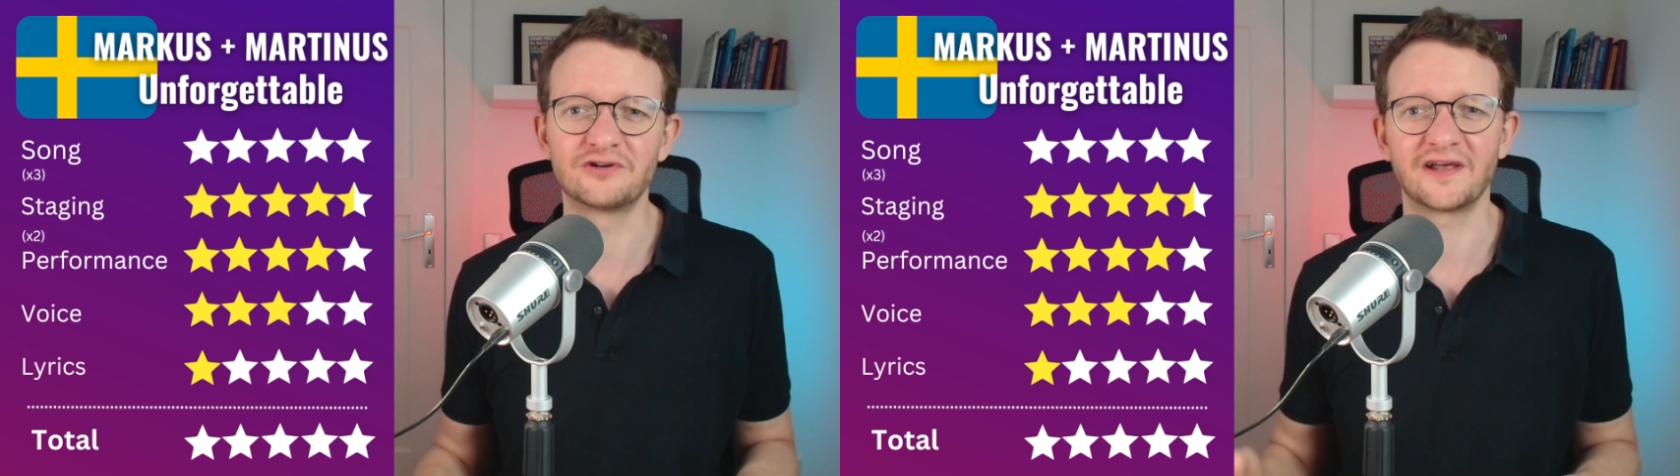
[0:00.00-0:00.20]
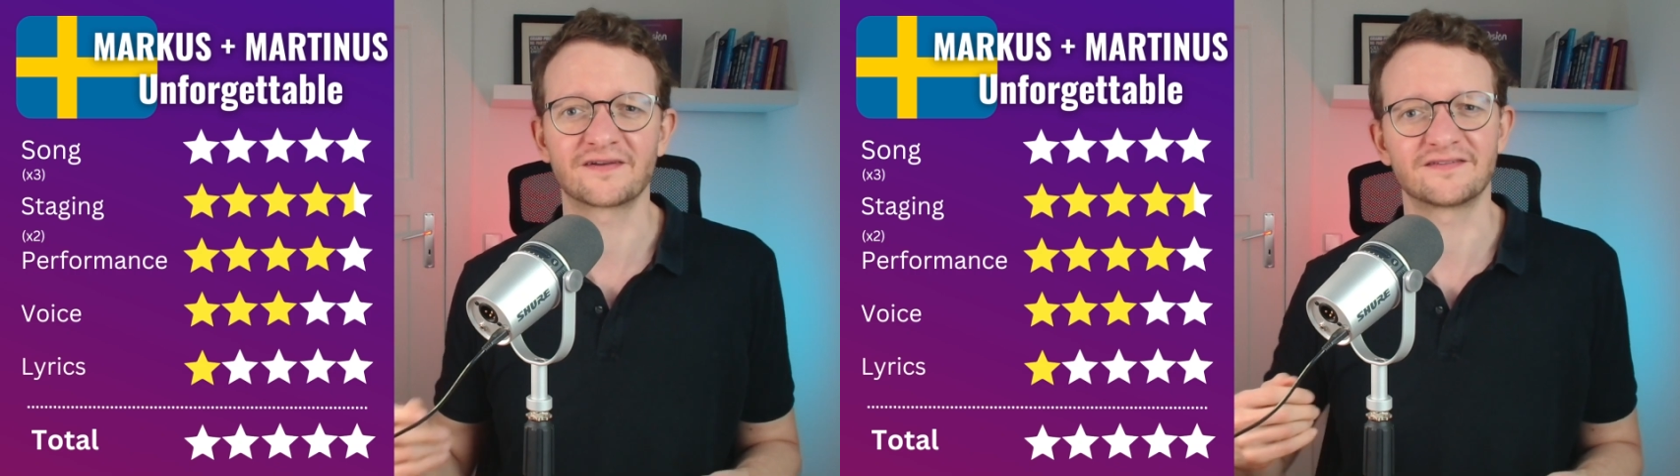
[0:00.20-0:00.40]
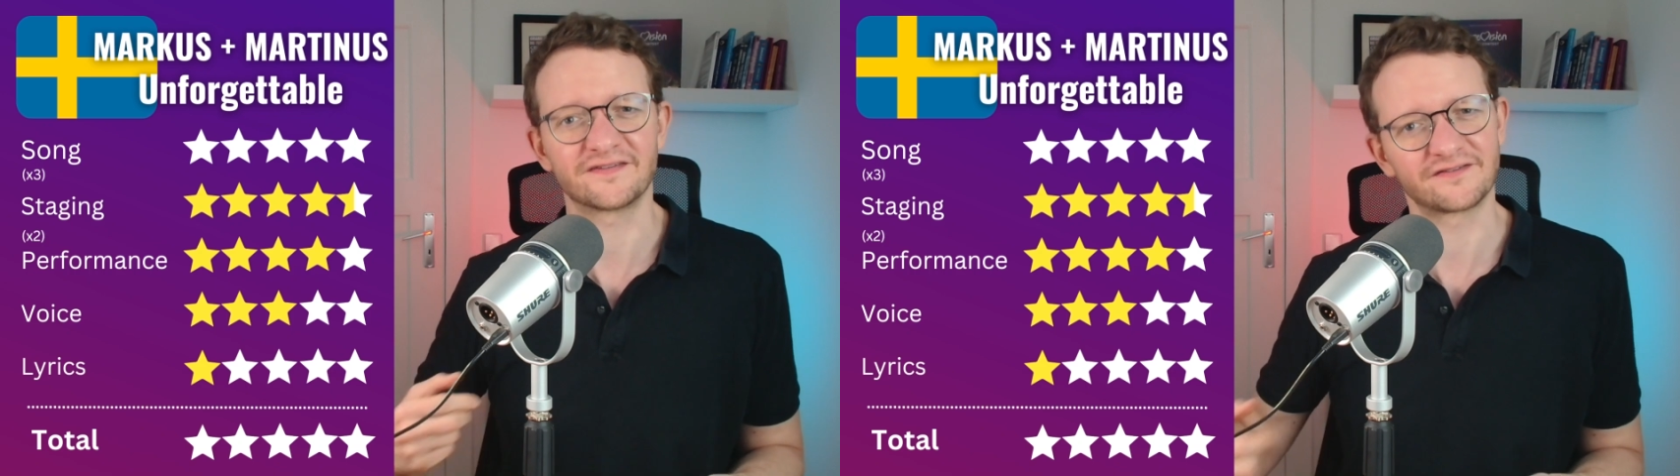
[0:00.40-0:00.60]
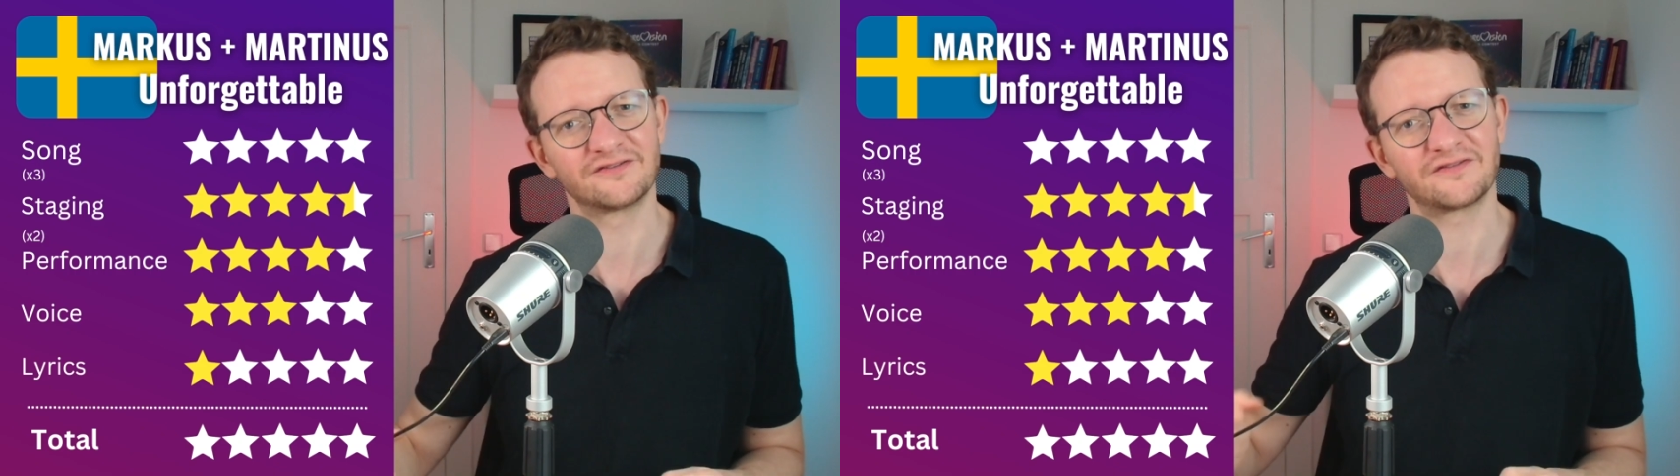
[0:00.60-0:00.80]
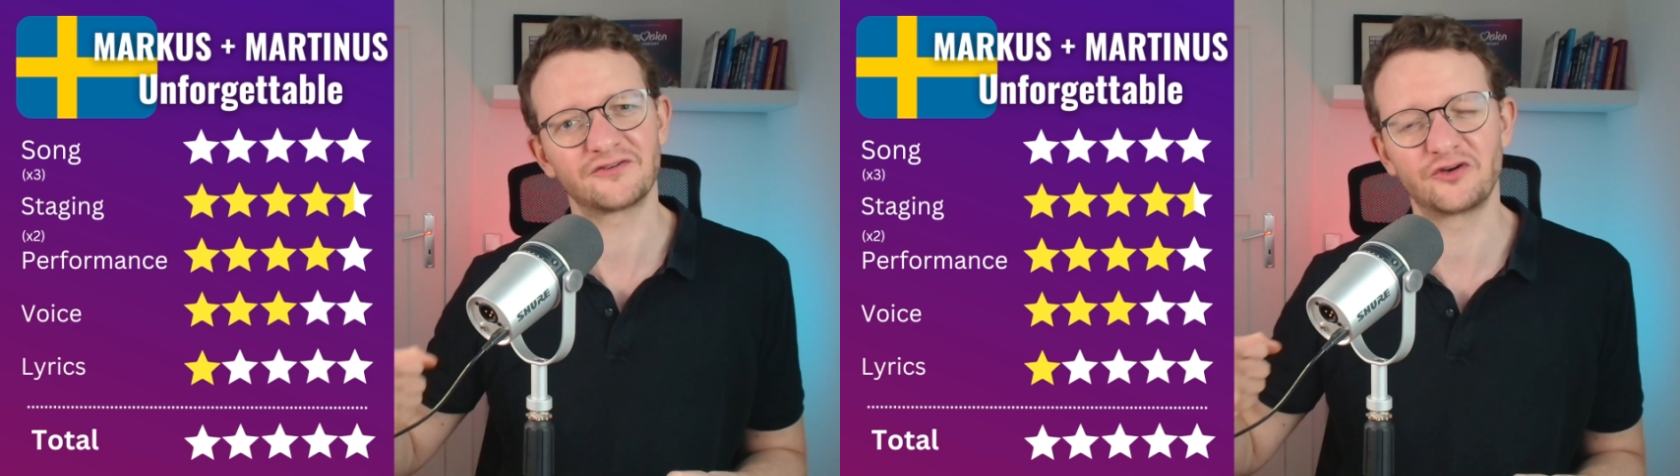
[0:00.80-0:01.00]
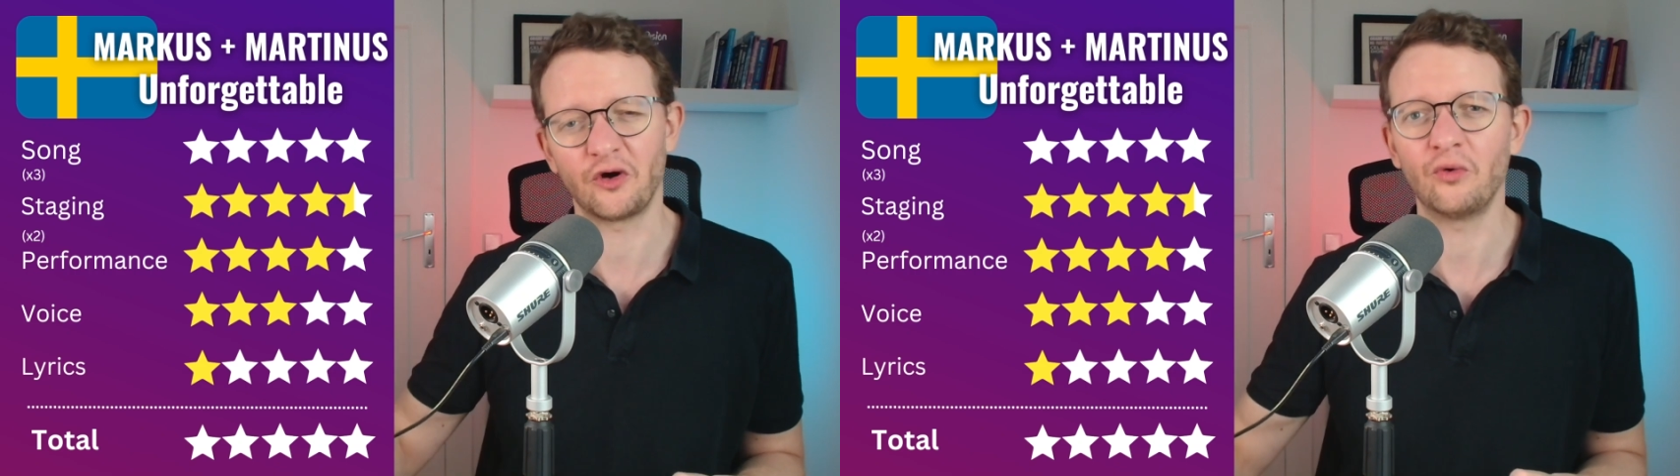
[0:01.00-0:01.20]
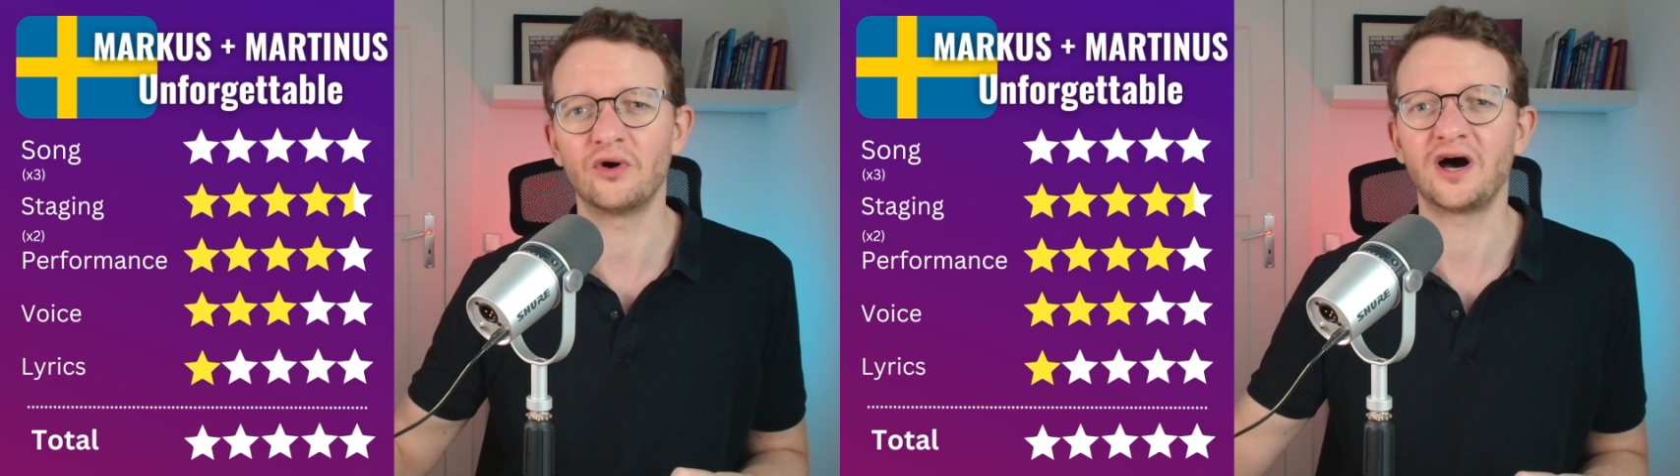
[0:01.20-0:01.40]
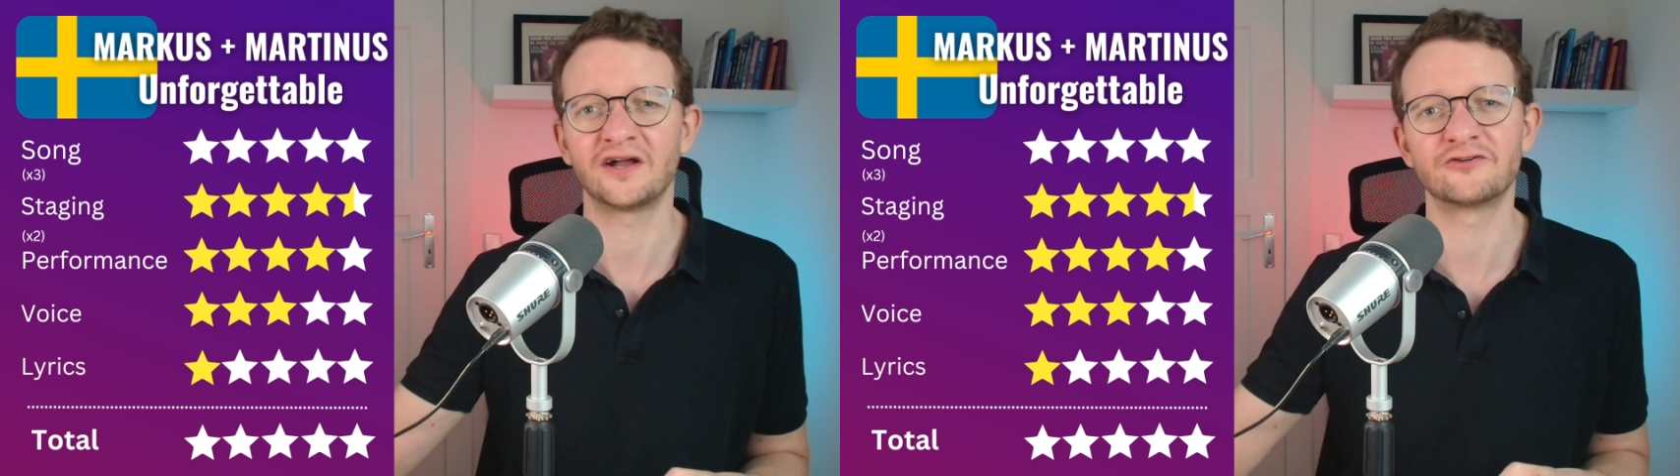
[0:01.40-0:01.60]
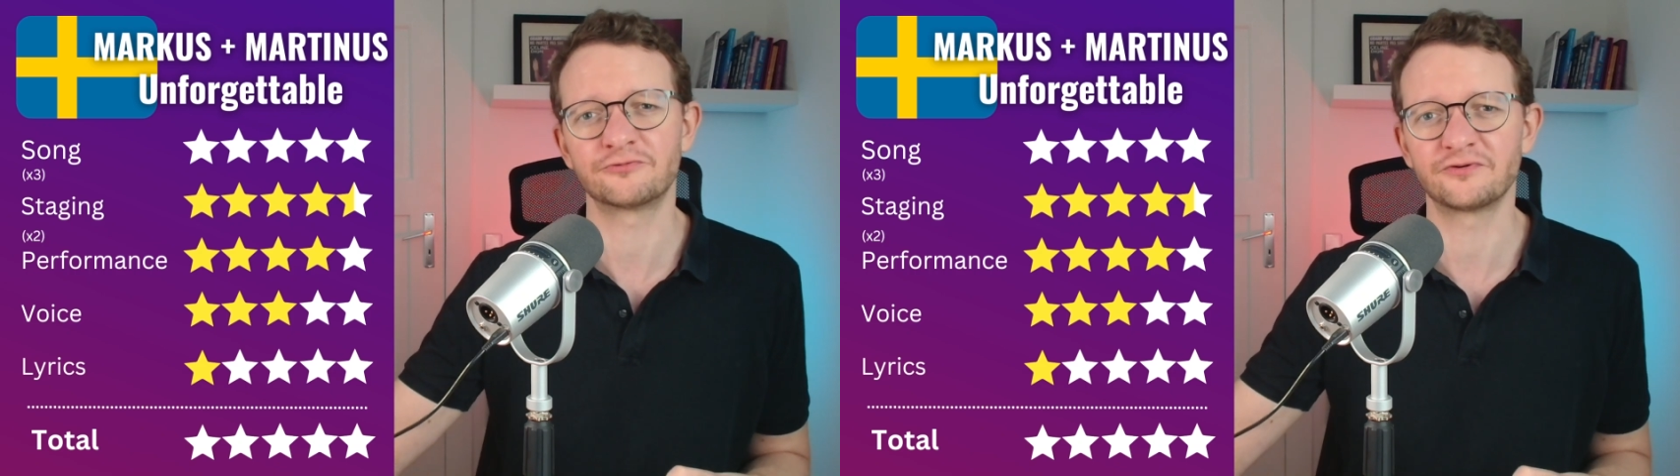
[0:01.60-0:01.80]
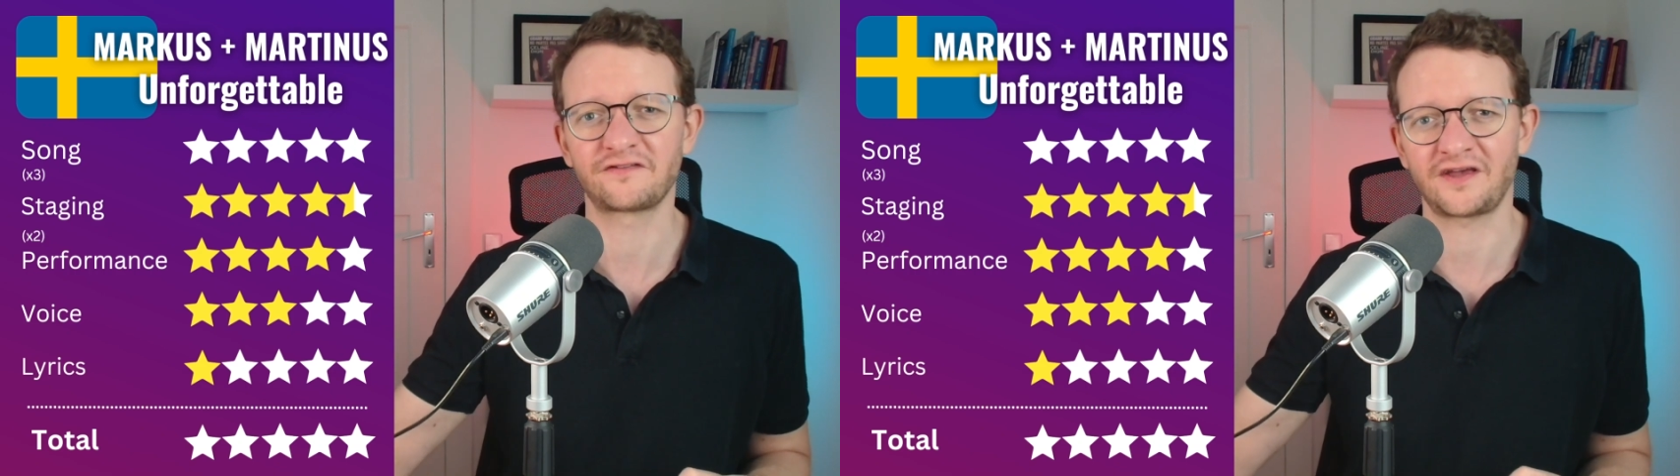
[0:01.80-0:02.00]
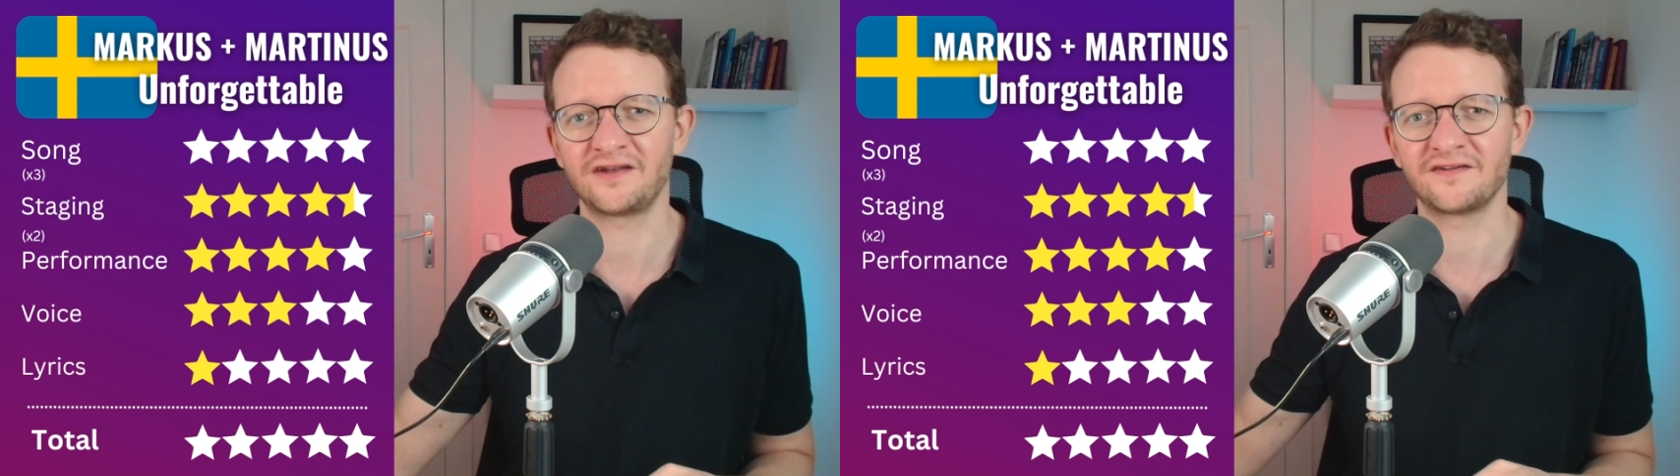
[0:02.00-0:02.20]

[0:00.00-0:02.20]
Like, it doesn't go 100%